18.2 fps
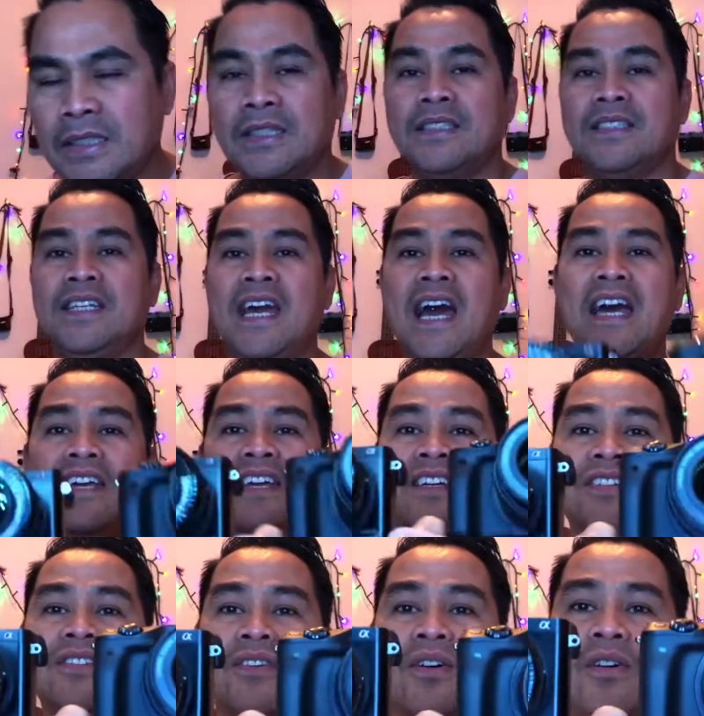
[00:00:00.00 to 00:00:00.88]

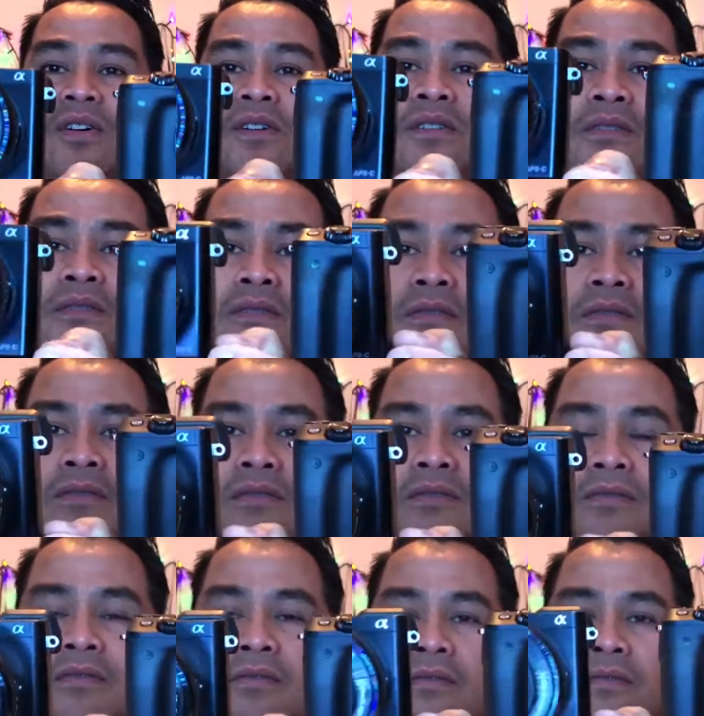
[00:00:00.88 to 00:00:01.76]
ISO.
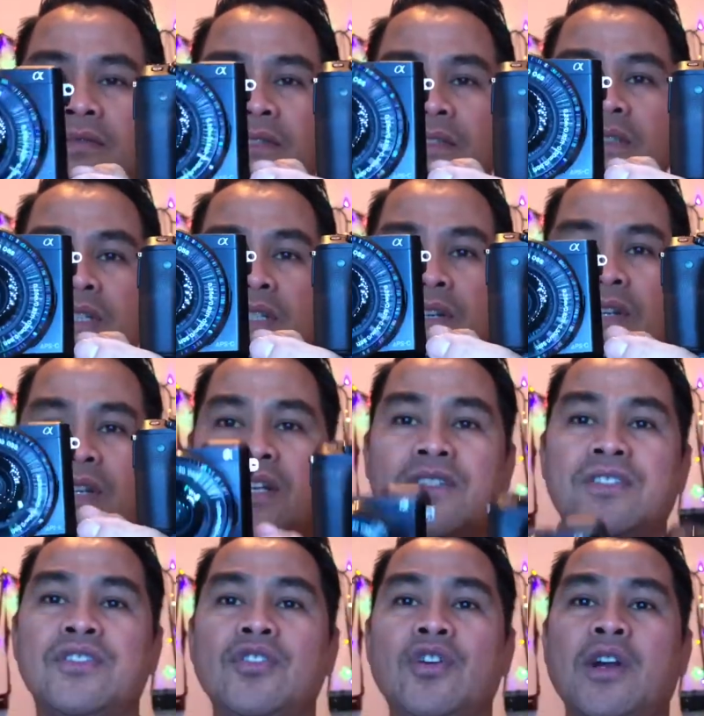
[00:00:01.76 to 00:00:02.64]

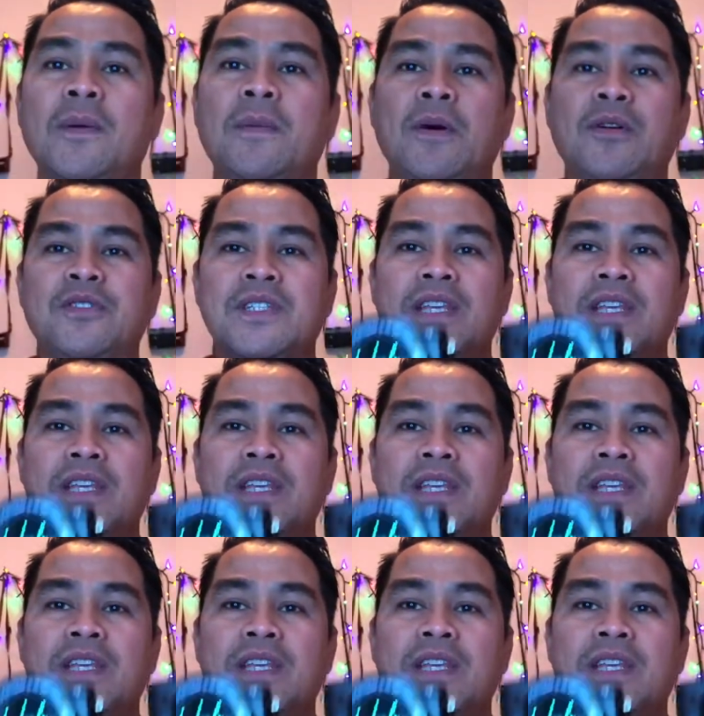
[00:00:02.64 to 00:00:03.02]
Let's talk about